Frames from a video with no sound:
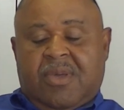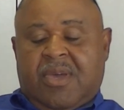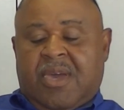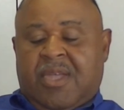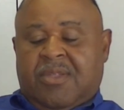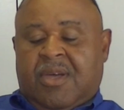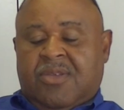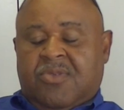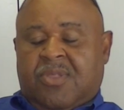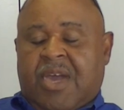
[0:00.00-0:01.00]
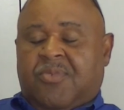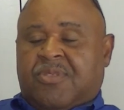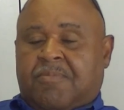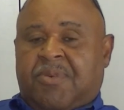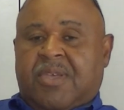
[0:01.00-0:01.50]
And, you know, that
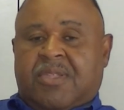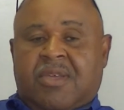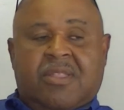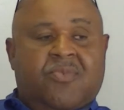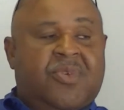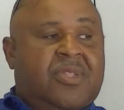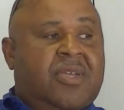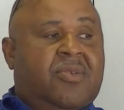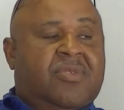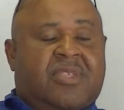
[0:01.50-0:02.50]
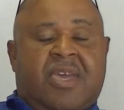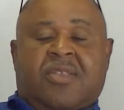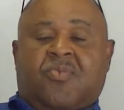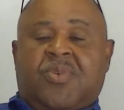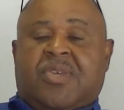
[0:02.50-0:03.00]
was the big deal that we did on
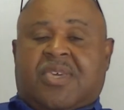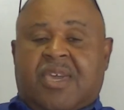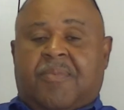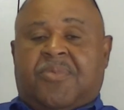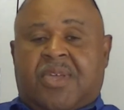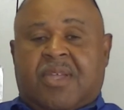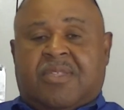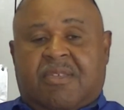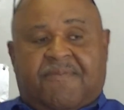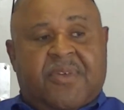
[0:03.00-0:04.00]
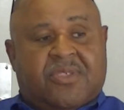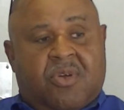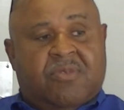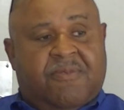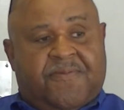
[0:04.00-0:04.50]
Saturday. We kept their defense
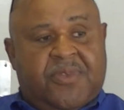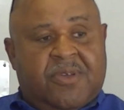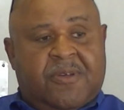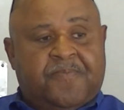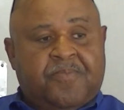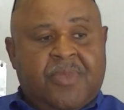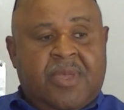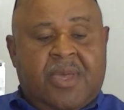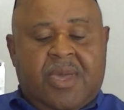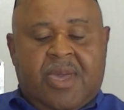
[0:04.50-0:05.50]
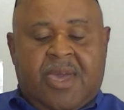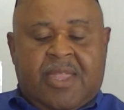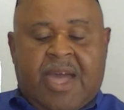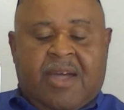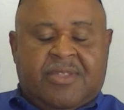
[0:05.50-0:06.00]
on the field,
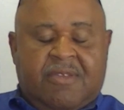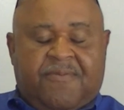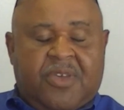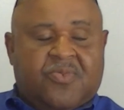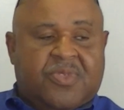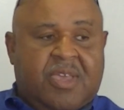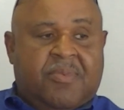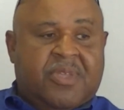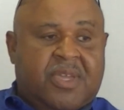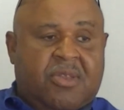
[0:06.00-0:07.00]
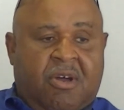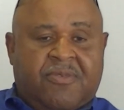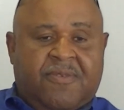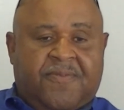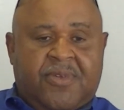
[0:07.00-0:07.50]
and our defense was able to get
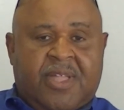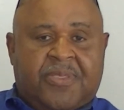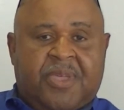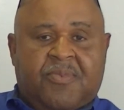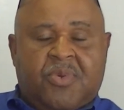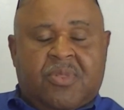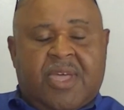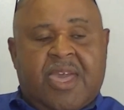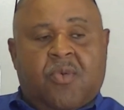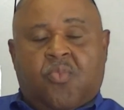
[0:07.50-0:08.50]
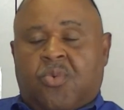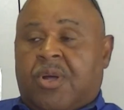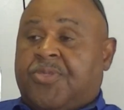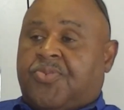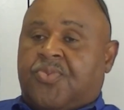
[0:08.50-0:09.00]
off the field. I think we only had
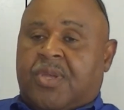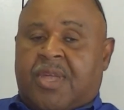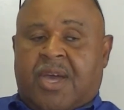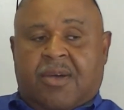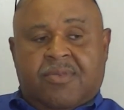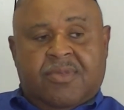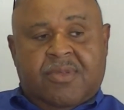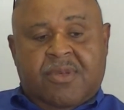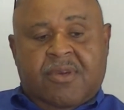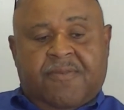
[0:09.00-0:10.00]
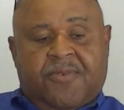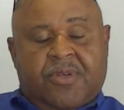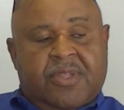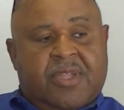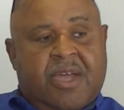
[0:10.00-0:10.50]
one three and out
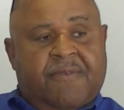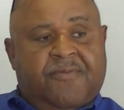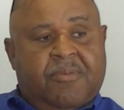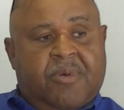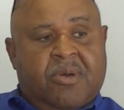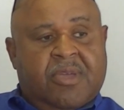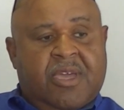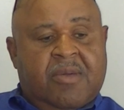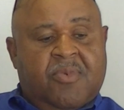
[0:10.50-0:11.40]
for the entire football game.